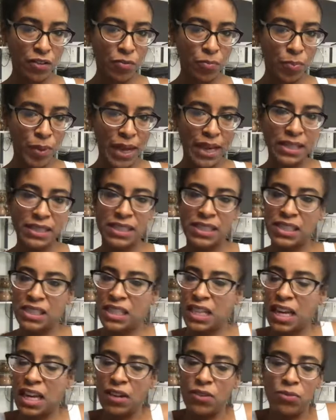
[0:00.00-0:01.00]
of paste
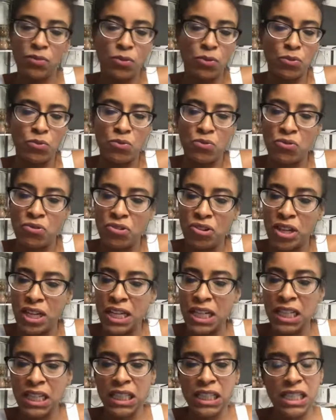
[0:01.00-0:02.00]
that will
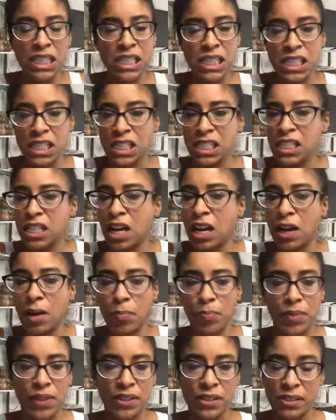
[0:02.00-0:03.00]
really suck
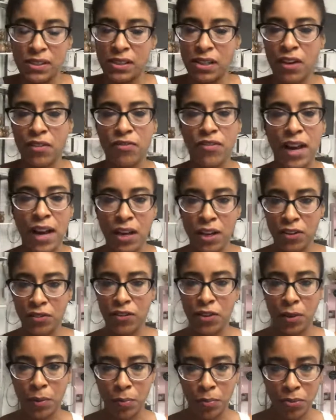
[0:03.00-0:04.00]
up the stuff out of
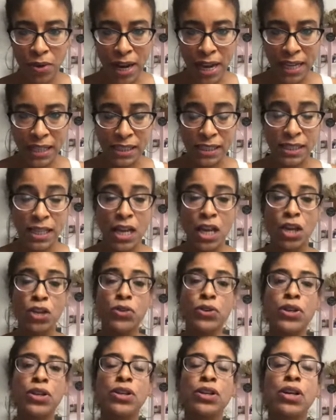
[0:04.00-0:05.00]
your breast.
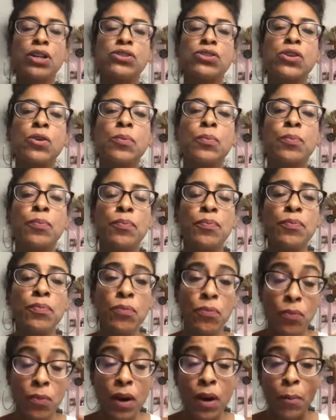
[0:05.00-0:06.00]
You can also
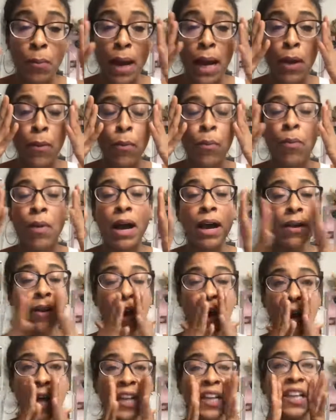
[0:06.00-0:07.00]
my
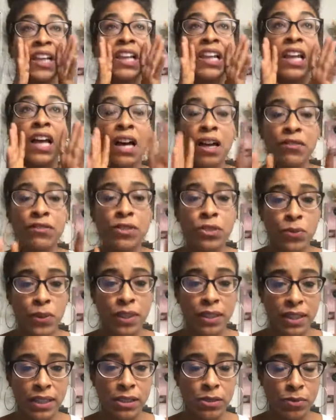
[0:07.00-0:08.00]
I love
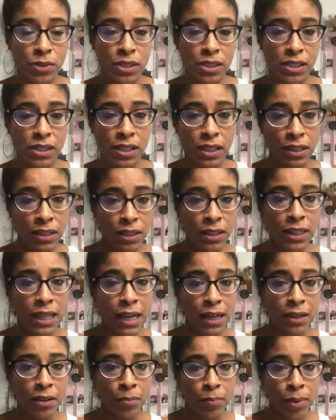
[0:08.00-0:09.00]
doing this, which is a little
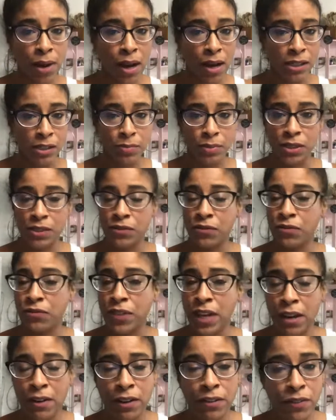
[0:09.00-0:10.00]
out of the box, but it's
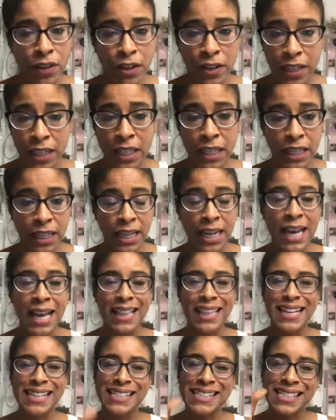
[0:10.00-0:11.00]
very, very healing.
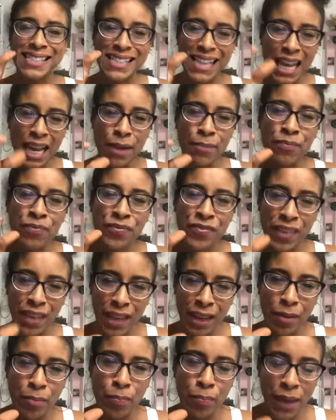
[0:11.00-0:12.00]
That same
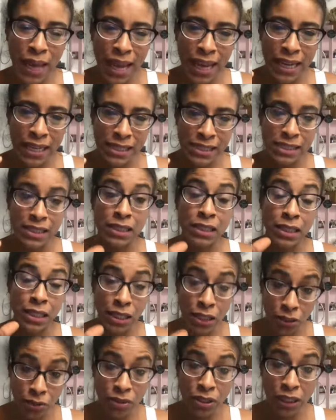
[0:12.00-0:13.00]
thick paste,
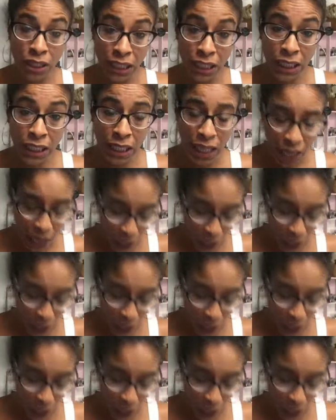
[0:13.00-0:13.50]
literally